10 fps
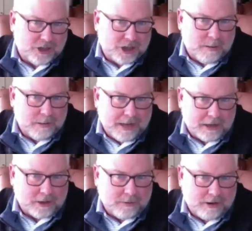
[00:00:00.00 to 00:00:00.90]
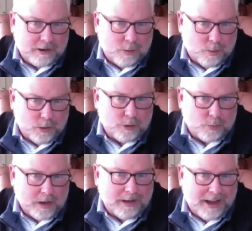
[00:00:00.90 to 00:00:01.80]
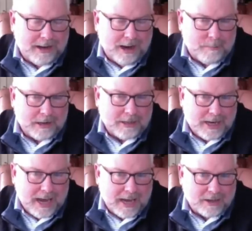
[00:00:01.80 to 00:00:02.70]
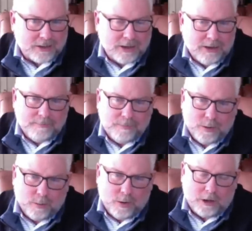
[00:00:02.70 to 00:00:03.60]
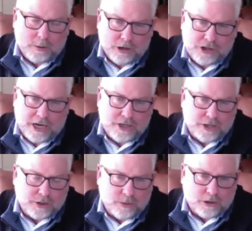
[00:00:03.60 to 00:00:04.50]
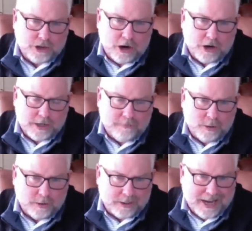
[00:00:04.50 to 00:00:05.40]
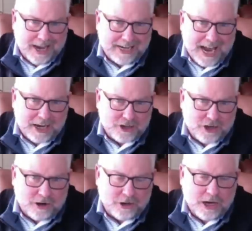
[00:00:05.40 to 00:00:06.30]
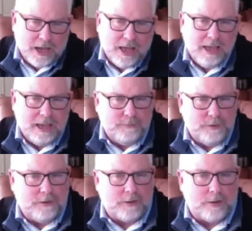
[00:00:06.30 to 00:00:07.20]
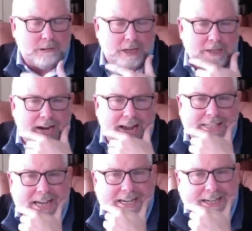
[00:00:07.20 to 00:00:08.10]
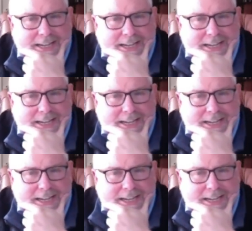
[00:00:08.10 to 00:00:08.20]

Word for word: the job of the analyst to figure out what the real economic decay is. Well, depreciation is a real charge, even though it's a non-cash charge, if you've got to replace an asset.